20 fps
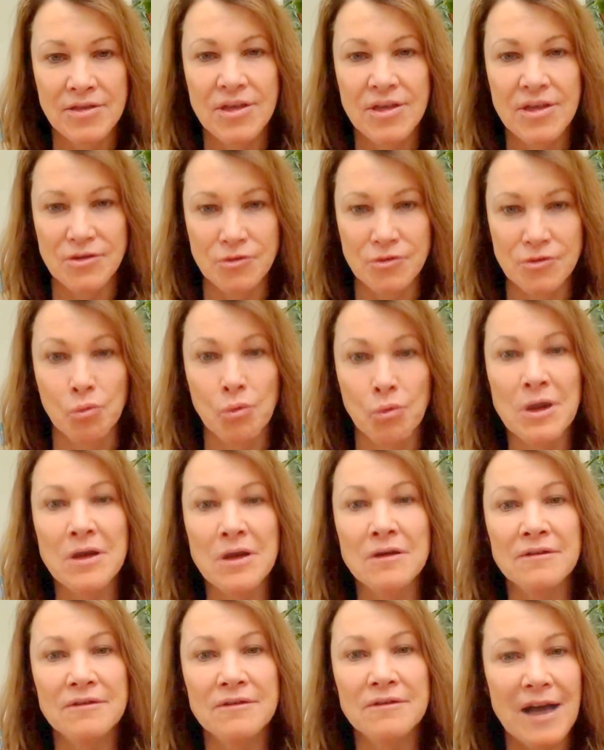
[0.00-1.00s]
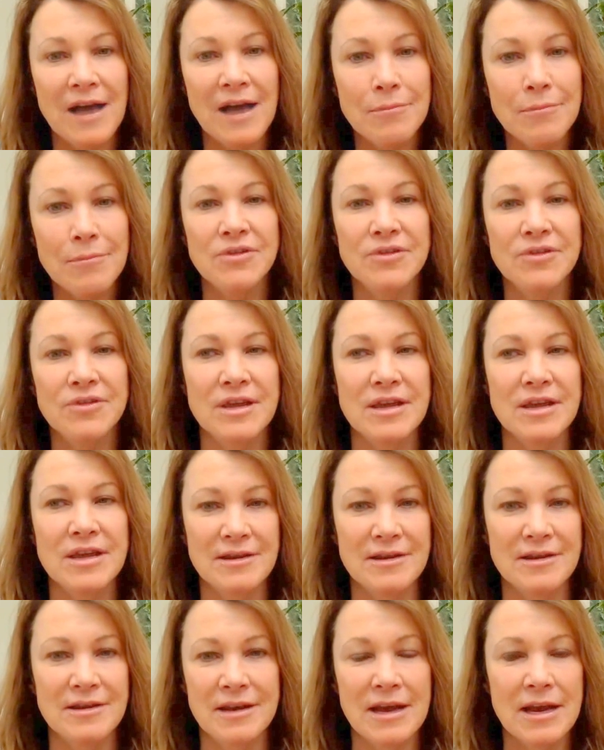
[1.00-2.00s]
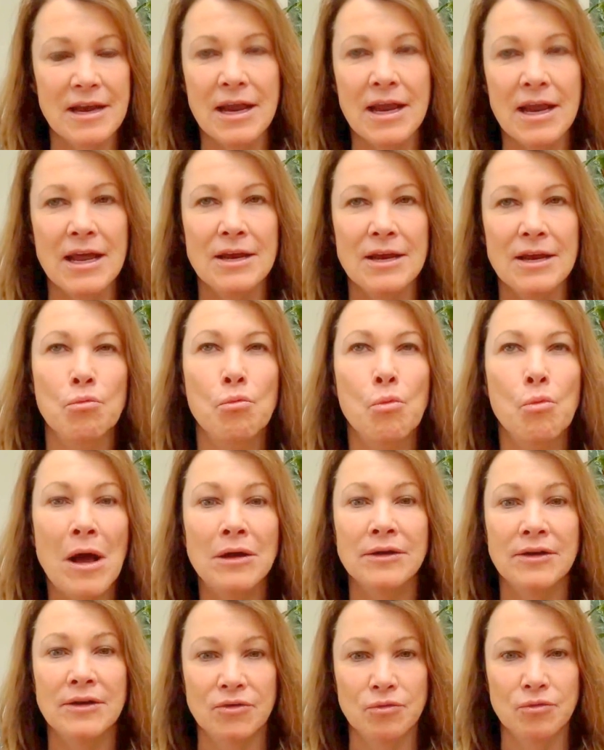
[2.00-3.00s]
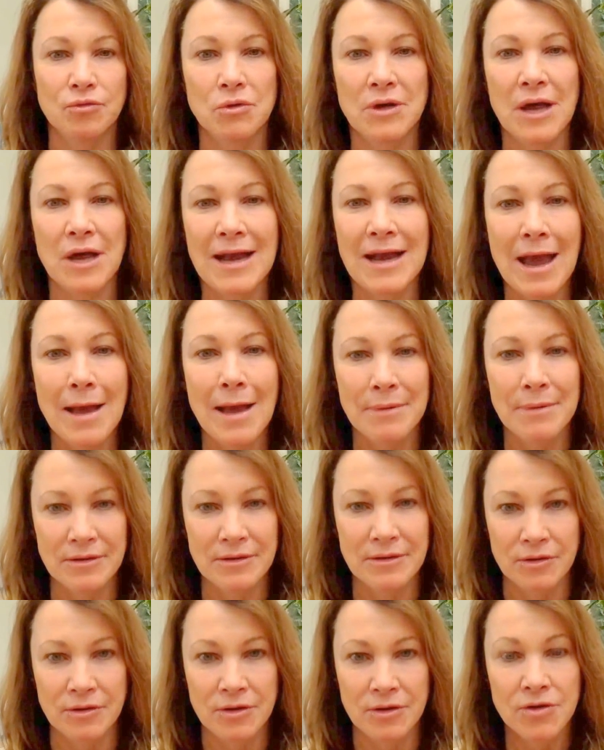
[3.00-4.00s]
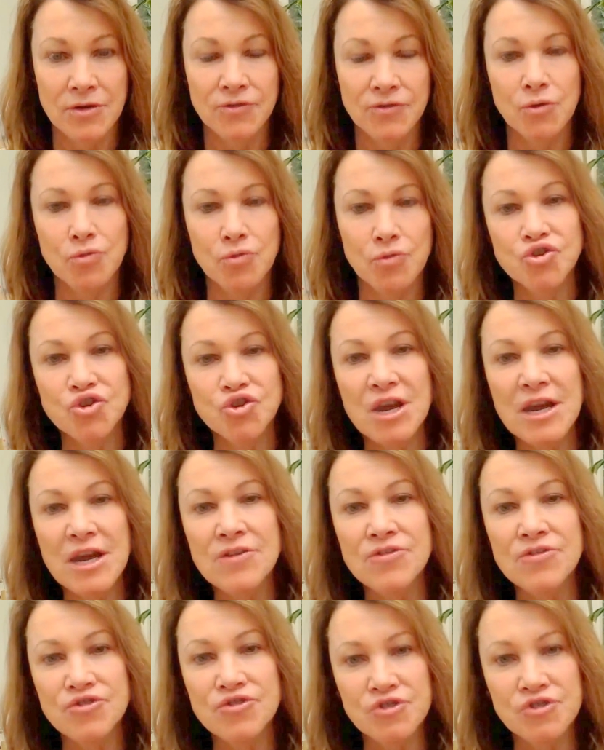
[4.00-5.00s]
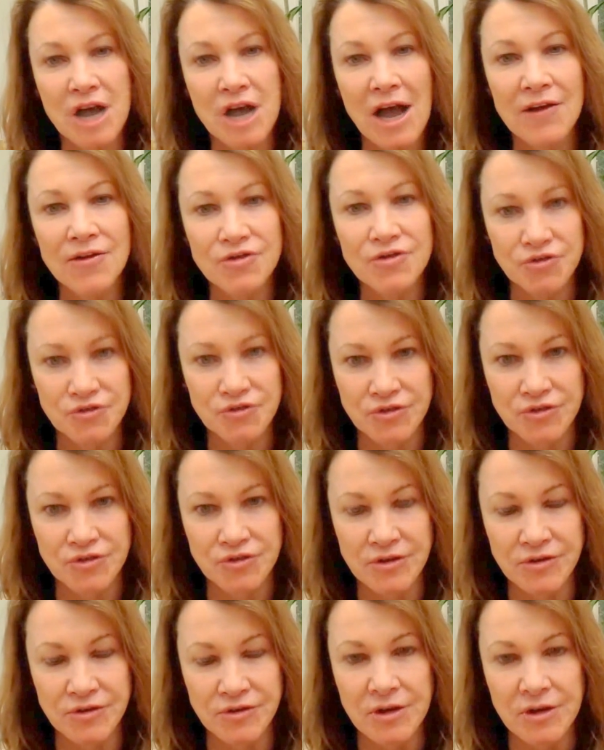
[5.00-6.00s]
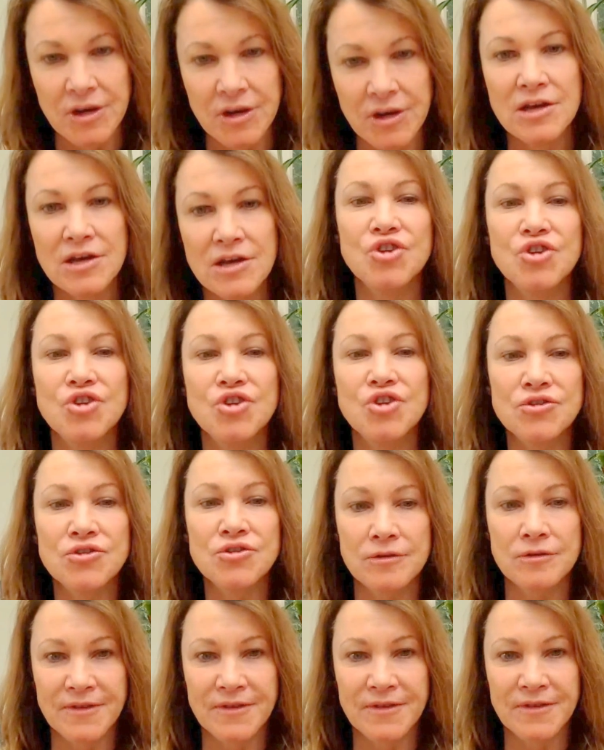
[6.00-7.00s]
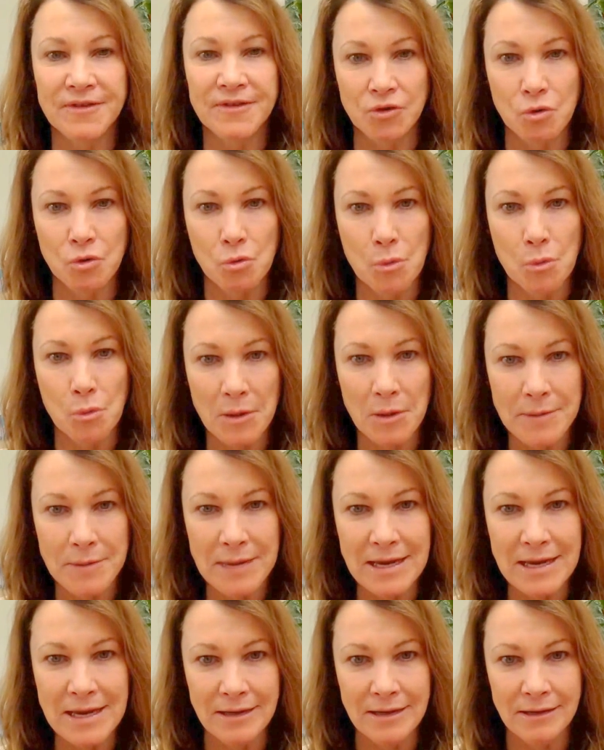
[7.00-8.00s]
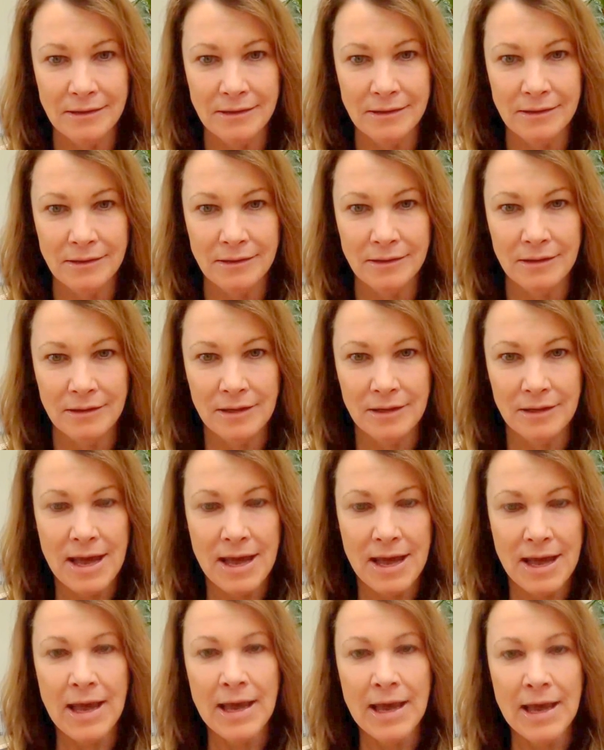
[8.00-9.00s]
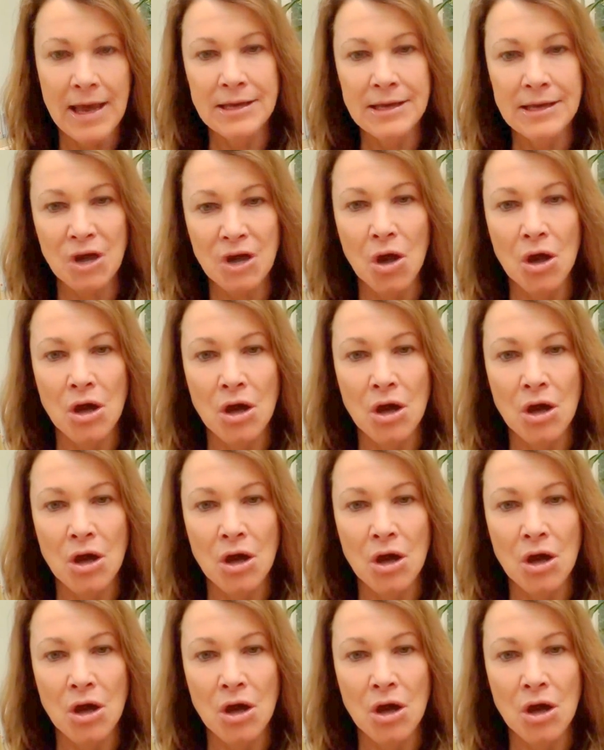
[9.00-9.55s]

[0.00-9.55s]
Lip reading: that real vibrancy and wellness will not happen. So change your consciousness, change your physical well-being. And